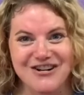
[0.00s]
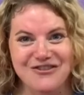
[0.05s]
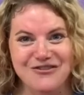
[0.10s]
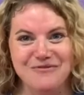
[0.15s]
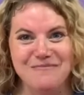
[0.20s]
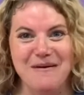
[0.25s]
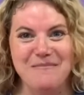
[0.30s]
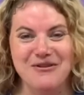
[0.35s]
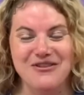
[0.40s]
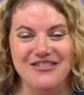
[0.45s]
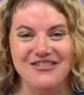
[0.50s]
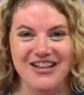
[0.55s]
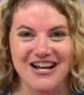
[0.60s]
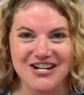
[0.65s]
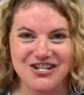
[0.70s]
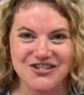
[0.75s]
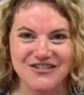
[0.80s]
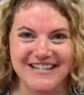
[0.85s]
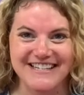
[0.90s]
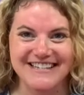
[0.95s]
Remember, the
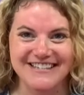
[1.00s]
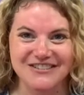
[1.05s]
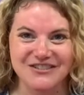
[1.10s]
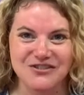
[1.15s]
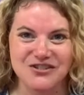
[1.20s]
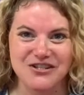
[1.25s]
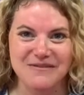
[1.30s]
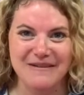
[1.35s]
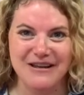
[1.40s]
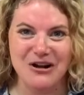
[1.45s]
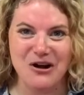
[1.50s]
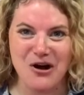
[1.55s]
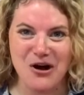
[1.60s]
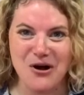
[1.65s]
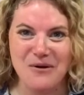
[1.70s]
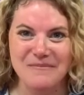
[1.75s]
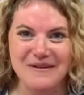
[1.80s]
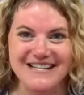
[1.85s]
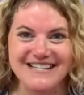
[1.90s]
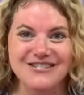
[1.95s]
luxury at the Little Gym at
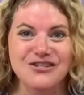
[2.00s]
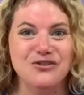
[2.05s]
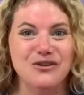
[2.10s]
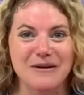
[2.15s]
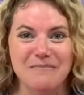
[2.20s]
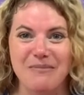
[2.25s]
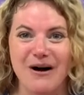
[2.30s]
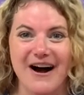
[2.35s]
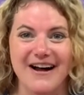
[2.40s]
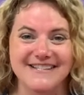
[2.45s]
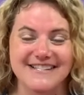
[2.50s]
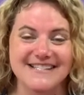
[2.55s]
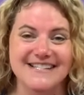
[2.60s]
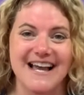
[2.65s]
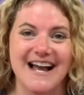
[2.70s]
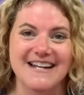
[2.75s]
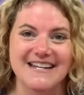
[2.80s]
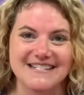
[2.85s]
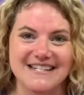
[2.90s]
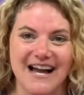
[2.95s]
Home is you can pause us
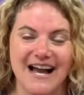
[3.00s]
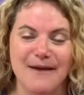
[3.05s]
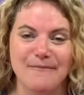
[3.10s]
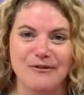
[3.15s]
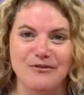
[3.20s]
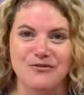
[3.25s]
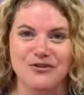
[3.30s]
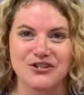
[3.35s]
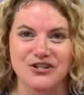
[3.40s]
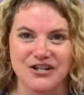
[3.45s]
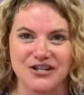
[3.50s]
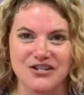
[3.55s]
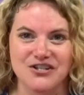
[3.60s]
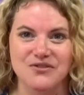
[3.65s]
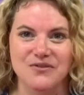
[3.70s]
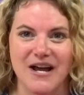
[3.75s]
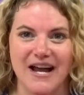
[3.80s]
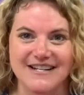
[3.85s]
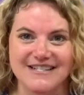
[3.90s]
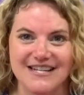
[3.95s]
anytime and return
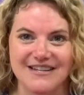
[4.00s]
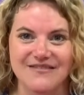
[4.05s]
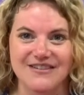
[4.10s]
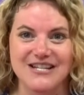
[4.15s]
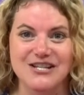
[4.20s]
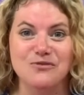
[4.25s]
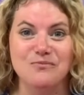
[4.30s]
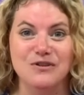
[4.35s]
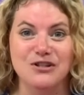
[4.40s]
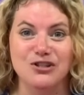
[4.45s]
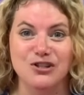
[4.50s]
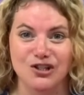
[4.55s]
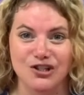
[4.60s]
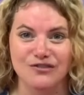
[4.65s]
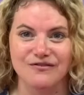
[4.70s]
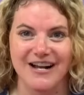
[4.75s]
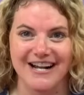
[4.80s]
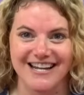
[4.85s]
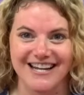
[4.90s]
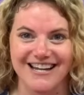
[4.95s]
to activities when
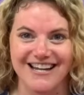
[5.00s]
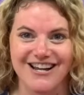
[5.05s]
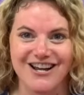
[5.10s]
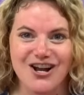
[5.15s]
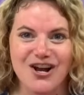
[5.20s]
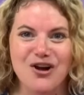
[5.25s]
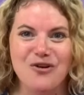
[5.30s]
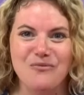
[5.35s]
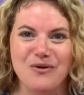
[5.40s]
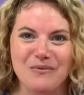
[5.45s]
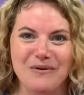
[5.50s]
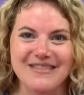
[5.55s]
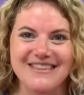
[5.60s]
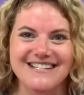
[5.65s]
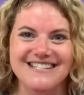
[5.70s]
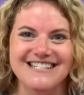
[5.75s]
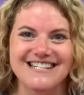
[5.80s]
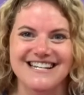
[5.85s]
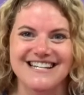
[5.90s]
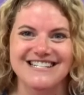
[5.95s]
you're ready. We want
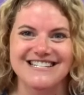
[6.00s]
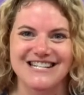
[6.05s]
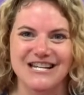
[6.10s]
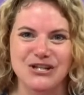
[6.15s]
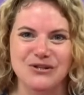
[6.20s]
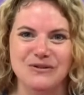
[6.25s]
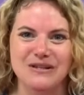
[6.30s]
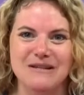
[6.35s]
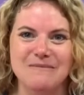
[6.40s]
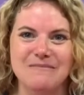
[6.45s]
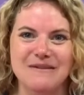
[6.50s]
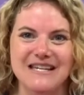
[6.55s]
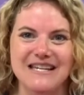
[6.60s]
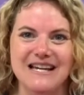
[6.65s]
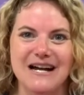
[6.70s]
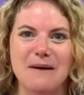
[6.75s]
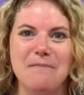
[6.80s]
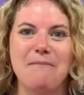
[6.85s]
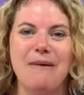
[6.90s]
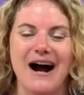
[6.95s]
this to continually
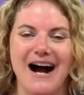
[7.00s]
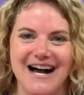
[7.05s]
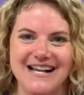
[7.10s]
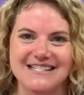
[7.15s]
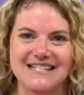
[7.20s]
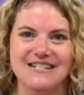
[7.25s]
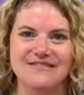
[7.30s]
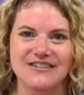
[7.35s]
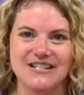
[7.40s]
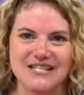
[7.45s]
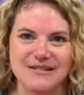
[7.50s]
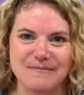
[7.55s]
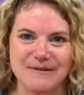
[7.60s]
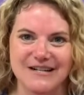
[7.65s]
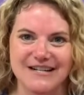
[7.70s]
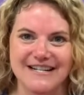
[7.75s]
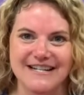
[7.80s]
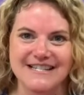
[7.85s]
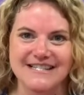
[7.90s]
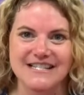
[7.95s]
be a positive
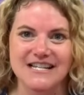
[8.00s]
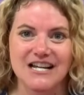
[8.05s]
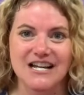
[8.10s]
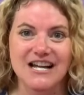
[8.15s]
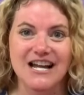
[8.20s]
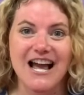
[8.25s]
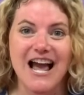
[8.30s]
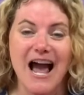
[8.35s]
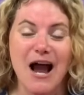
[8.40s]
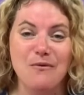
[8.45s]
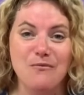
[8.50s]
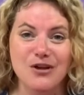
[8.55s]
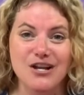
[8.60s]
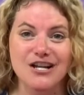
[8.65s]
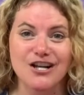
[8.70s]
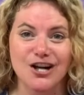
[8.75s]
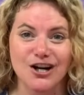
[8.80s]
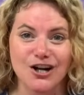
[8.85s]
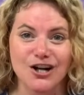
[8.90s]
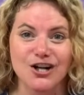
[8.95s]
experience, and we
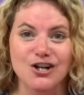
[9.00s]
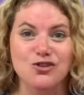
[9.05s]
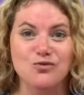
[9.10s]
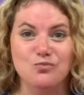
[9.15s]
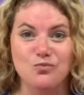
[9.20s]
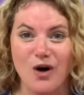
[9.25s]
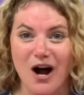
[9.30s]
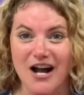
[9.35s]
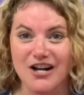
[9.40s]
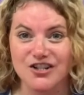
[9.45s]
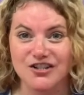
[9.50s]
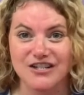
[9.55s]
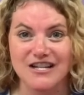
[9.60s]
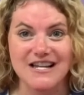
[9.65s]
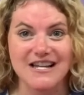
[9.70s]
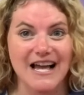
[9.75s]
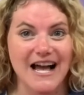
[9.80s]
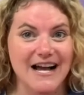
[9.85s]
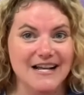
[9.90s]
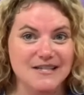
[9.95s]
encourage
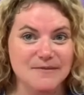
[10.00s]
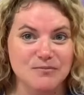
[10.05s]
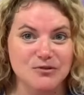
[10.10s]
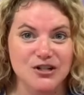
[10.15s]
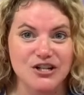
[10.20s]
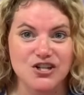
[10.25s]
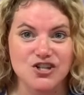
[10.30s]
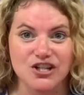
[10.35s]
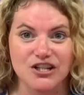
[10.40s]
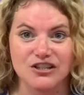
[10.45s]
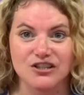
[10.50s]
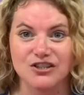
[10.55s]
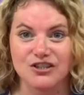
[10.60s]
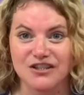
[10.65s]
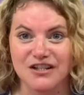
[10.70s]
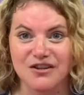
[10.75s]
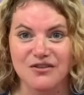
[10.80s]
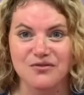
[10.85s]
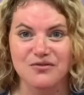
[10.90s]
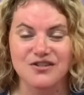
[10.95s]
wandering, exploration,
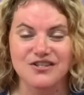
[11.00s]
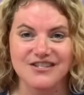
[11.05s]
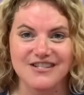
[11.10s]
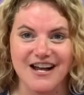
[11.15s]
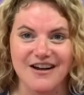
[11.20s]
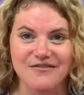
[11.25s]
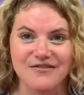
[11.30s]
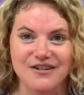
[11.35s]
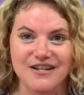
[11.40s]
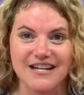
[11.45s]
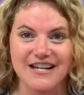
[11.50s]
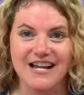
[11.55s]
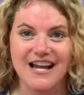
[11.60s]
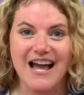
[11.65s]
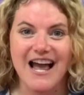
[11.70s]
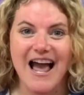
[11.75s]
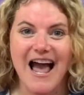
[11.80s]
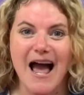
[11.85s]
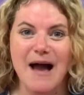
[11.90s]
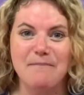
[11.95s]
learning through discovery,
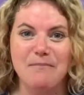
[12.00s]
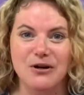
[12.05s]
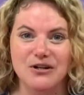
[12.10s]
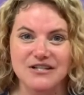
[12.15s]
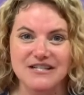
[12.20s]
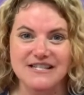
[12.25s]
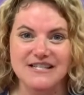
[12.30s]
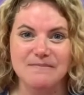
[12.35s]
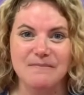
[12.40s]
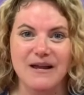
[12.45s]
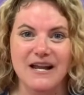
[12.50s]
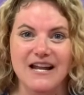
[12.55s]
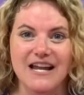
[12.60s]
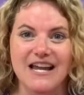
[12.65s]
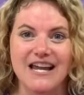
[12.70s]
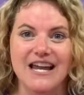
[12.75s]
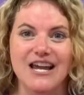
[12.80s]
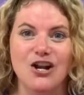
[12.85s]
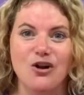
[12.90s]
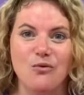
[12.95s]
and
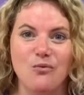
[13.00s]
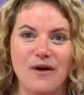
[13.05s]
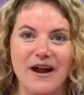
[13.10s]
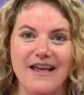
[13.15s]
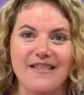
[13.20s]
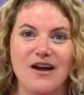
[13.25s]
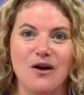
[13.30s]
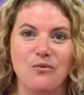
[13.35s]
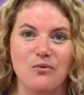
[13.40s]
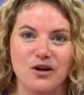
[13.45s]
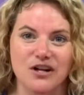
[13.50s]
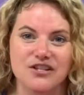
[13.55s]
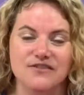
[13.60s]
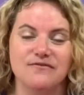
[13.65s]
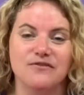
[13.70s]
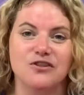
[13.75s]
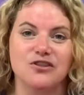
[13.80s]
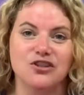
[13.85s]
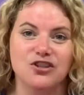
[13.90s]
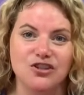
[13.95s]
participating in a way that works
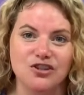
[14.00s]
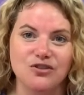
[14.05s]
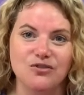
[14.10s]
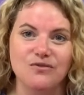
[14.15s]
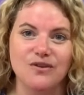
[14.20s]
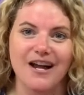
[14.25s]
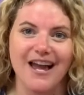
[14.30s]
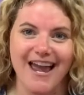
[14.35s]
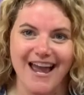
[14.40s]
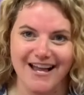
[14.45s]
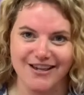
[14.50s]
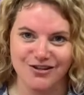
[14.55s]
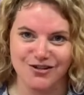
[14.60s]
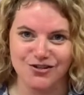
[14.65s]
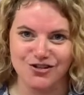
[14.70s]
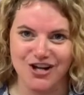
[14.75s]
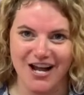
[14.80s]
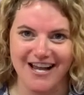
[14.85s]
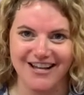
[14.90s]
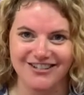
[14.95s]
for you and your
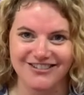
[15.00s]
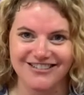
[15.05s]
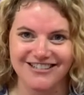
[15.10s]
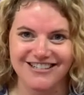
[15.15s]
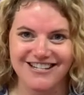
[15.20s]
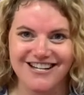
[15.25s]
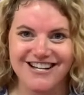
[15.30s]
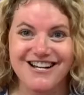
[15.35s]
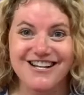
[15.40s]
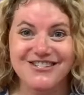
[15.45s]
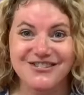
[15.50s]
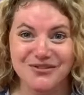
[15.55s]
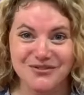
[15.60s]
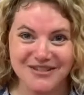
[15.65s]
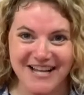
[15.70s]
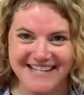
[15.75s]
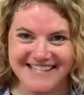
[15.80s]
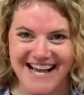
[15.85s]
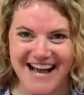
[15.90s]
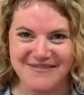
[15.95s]
child. So
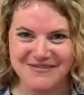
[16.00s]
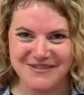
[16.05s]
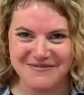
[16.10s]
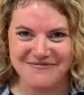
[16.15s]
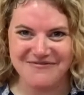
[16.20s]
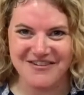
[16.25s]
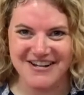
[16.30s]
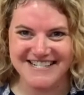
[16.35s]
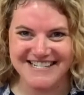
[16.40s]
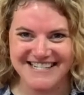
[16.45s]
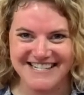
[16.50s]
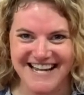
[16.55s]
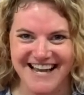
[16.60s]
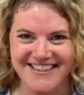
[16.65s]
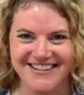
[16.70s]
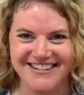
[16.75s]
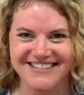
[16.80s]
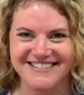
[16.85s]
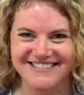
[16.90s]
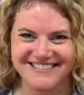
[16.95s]
let's have some fun
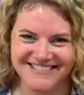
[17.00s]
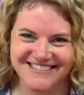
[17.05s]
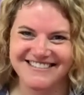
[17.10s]
together.